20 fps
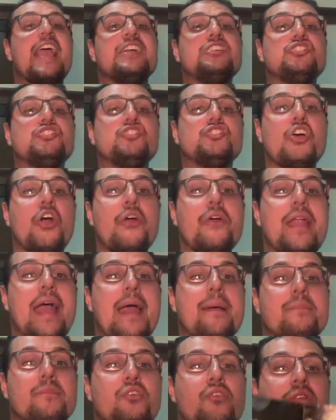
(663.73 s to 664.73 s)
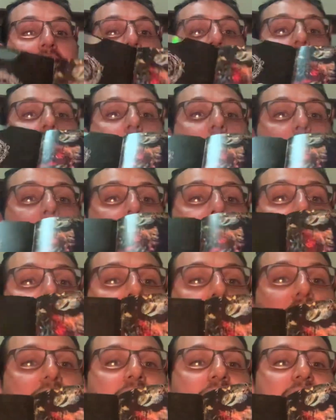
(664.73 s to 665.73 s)
is so damn good. The
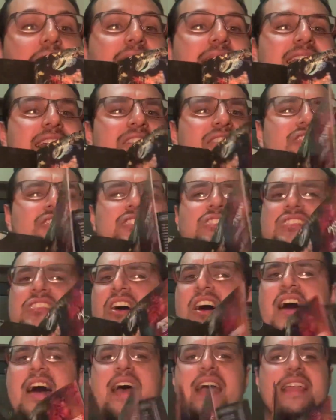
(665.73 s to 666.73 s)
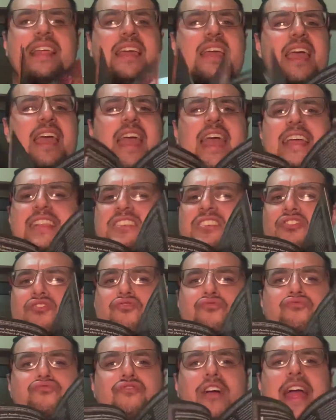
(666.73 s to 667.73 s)
booklet inside, it's a
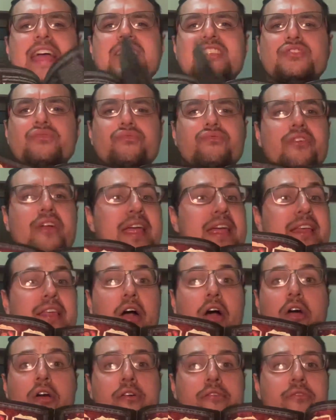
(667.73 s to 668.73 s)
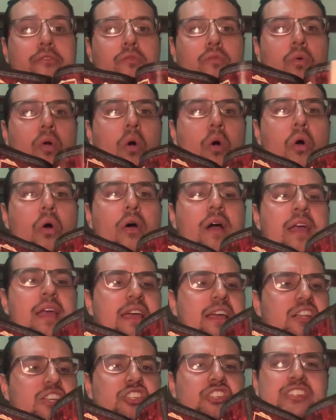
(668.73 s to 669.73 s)
great read overall.
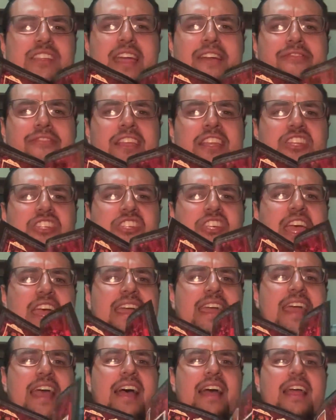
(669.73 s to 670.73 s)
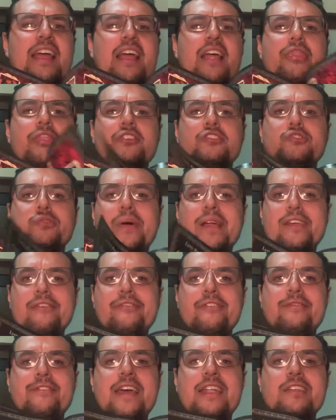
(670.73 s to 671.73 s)
Definitely check out the
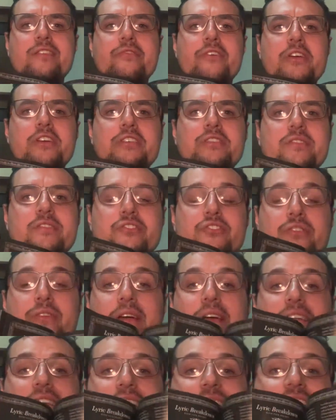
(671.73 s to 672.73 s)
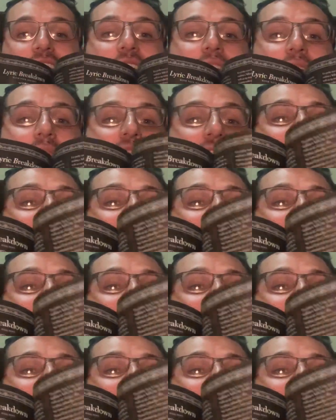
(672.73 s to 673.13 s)
25th anniversary of Draconian Times.